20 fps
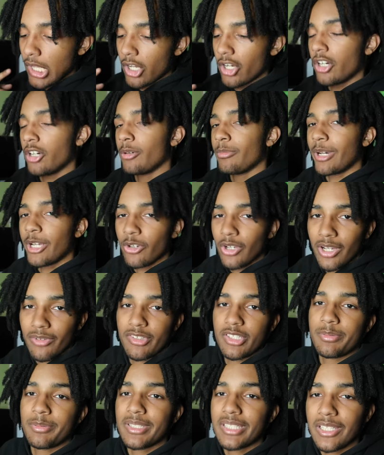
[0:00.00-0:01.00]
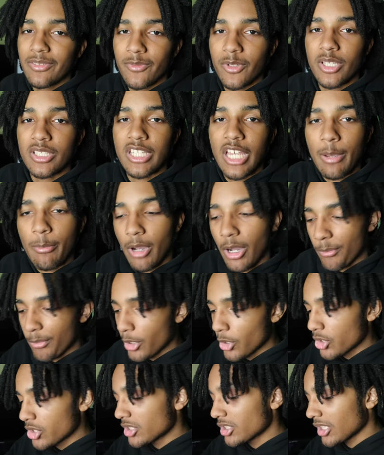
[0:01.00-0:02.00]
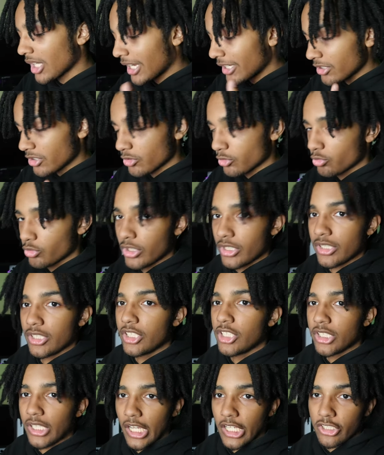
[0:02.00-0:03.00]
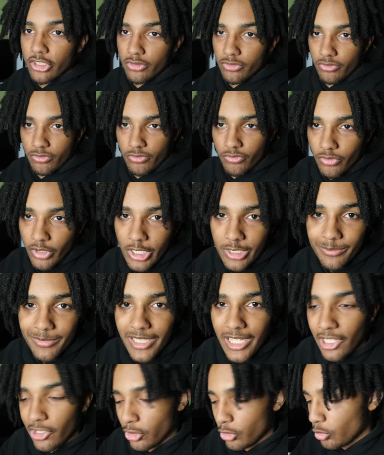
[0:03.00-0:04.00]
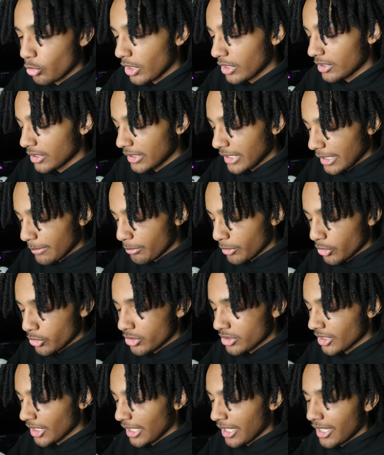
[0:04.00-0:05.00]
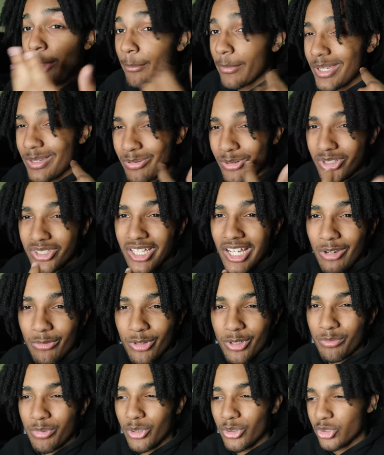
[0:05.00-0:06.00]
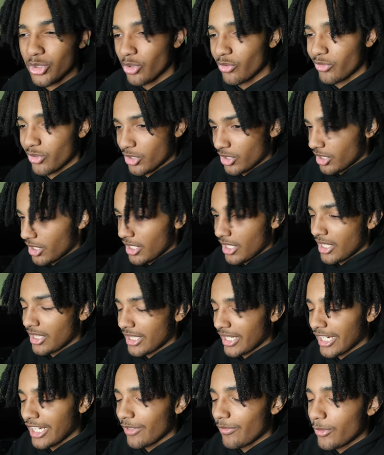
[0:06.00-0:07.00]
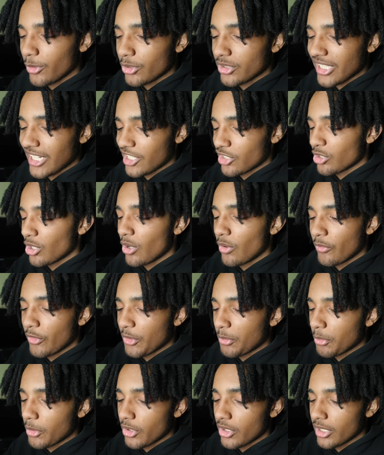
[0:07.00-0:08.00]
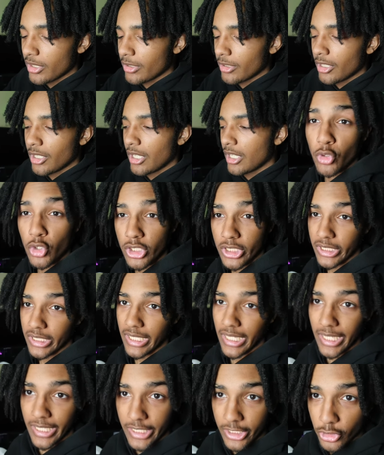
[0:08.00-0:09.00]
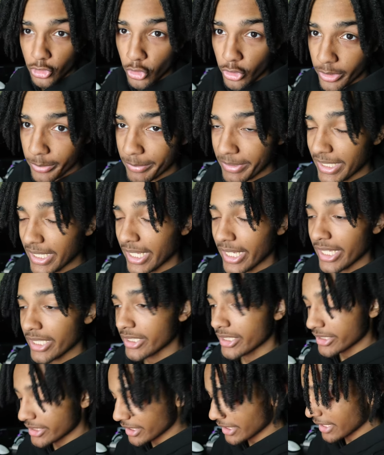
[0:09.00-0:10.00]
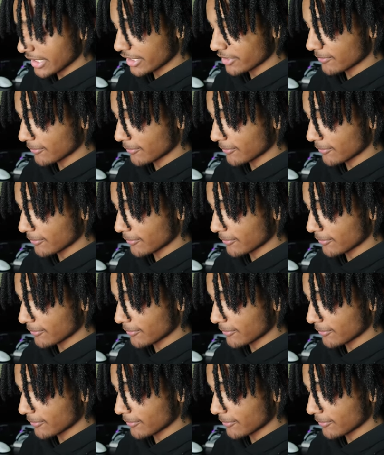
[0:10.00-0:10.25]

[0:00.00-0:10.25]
I don't have a specific time I post. I just randomly have to throughout the day post. Me personally, I wouldn't post over like it feels like 12 in the morning. Fortunately, that is going to be the end of today's